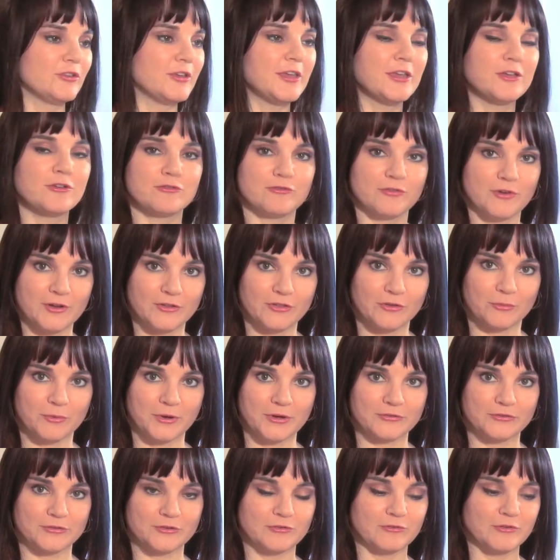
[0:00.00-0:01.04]
can't find the
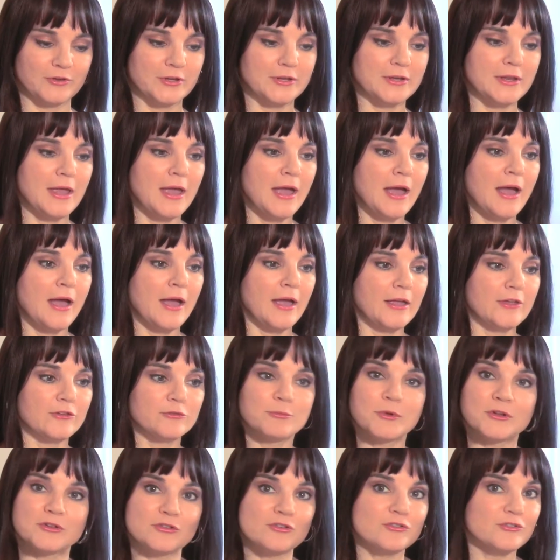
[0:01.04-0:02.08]
rest of it. As
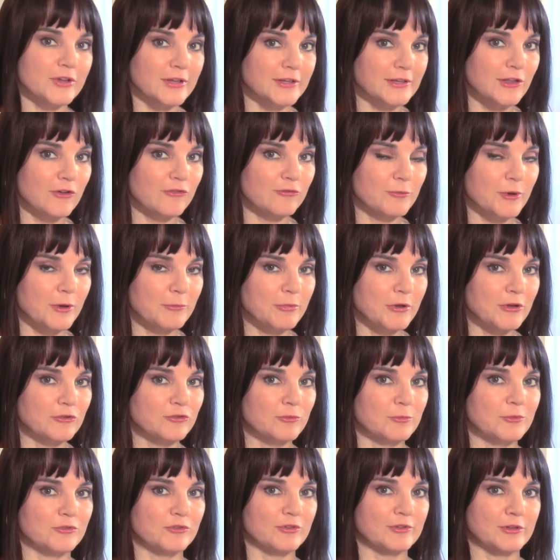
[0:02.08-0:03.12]
much as I love my
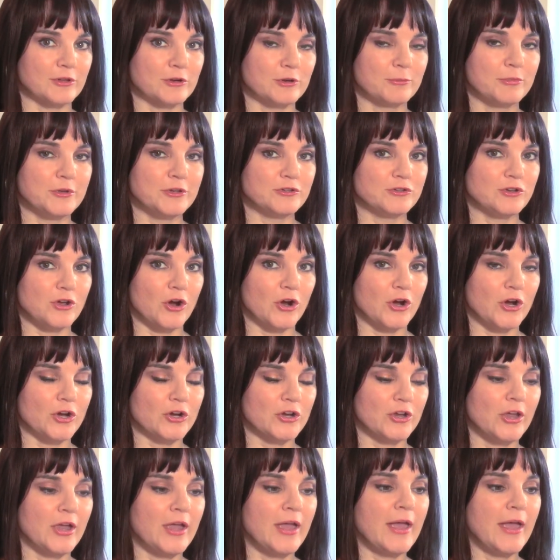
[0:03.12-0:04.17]
bedroom, it's a little bit
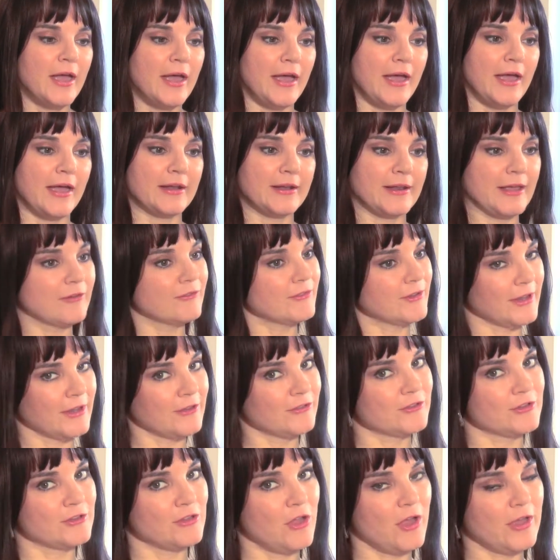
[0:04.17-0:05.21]
dark, and I have a
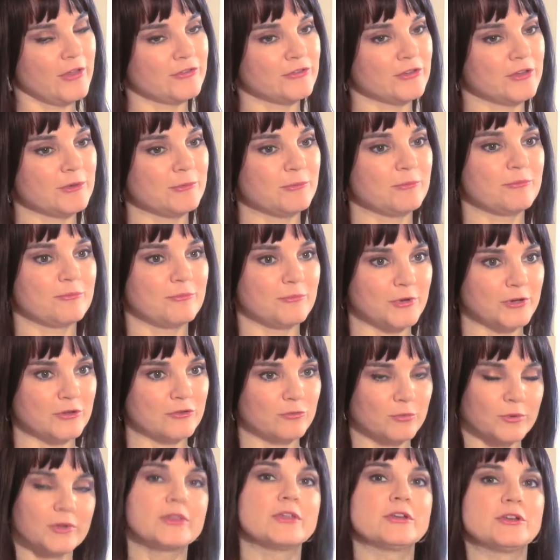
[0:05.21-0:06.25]
nice closet, but
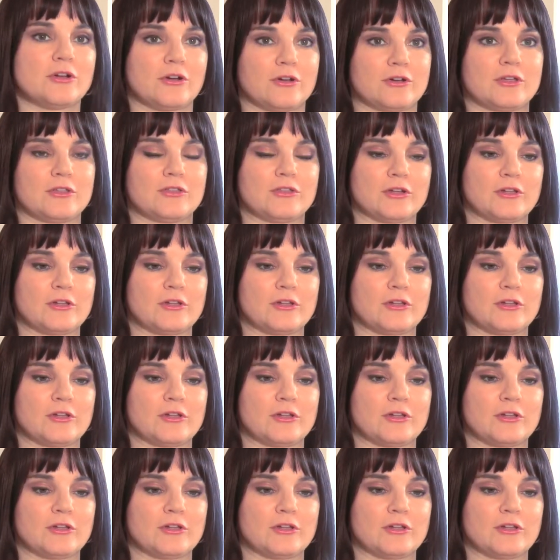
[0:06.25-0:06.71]
it's really dark in the